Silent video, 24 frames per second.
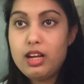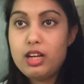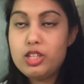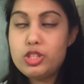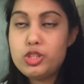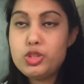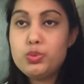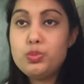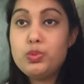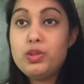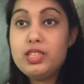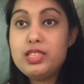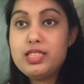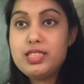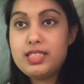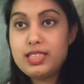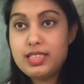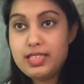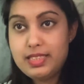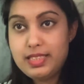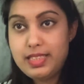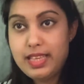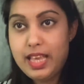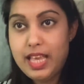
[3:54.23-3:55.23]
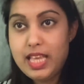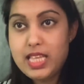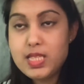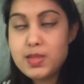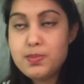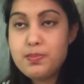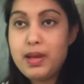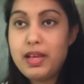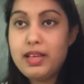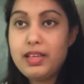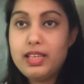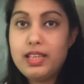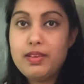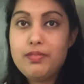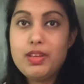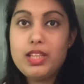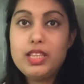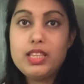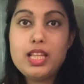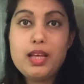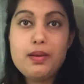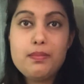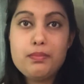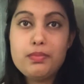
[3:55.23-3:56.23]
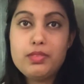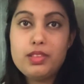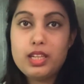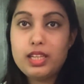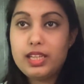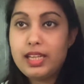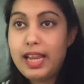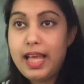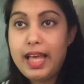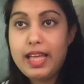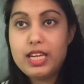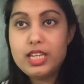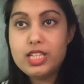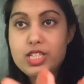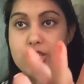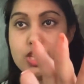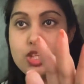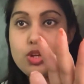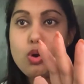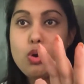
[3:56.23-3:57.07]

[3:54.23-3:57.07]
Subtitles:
towards success by giving them the clarity